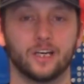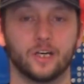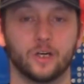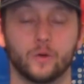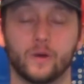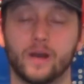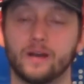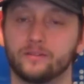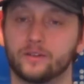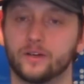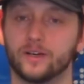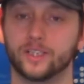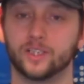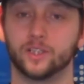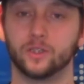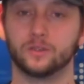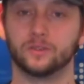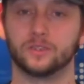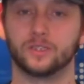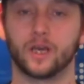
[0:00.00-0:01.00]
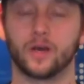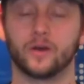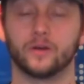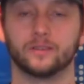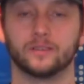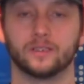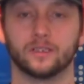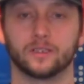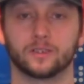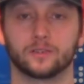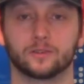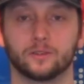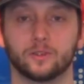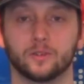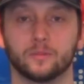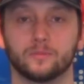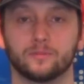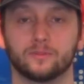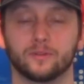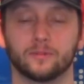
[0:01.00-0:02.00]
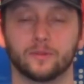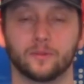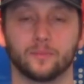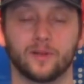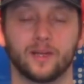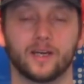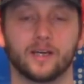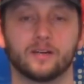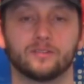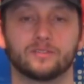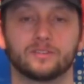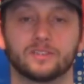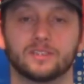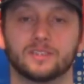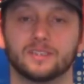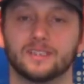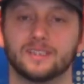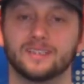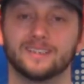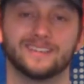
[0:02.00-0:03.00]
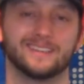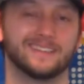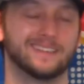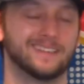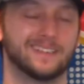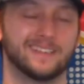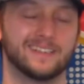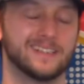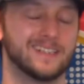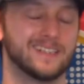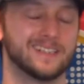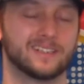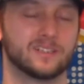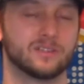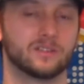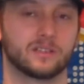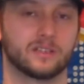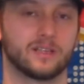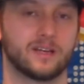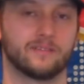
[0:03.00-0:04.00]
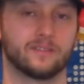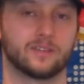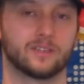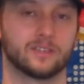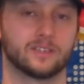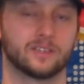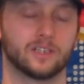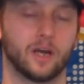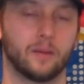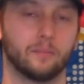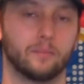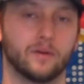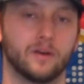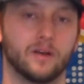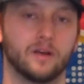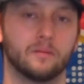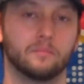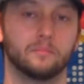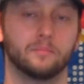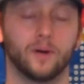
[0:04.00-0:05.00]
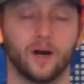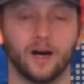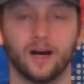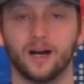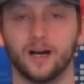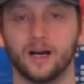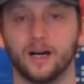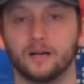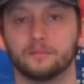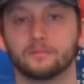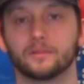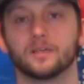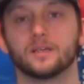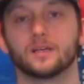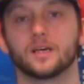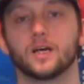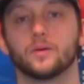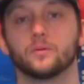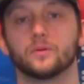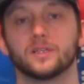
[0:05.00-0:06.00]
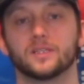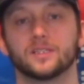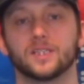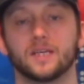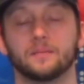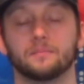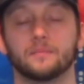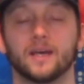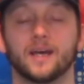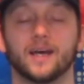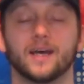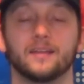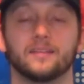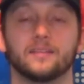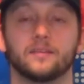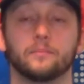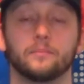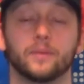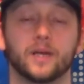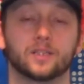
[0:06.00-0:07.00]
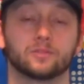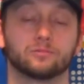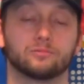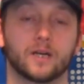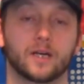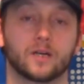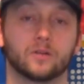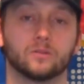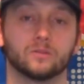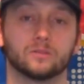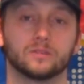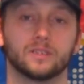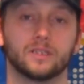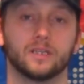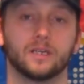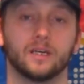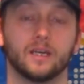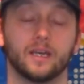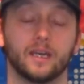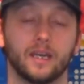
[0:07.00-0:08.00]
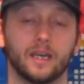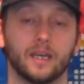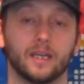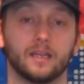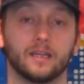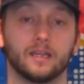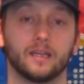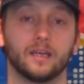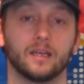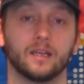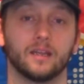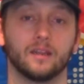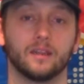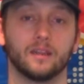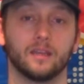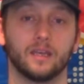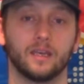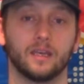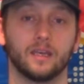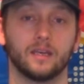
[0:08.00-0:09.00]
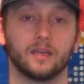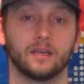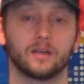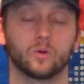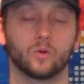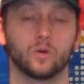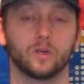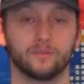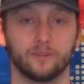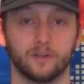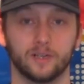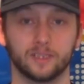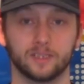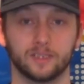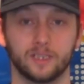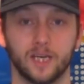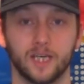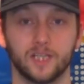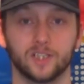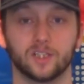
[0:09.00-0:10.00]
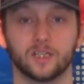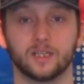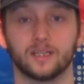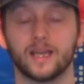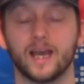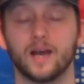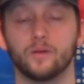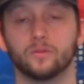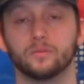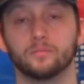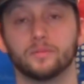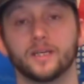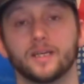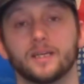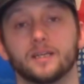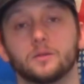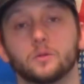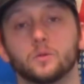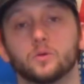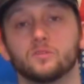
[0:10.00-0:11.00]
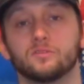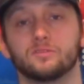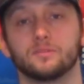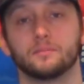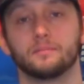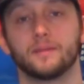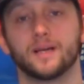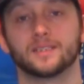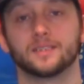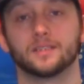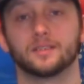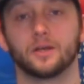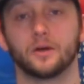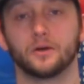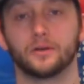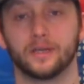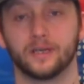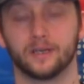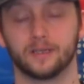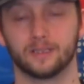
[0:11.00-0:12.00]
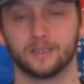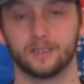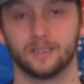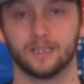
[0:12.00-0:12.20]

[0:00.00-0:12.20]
Whoever I choose to go into this group from the playoffs is not going to have a good time. But I'm going to go with a team that had the best record in the qualifying stage, and that would be North Macedonia.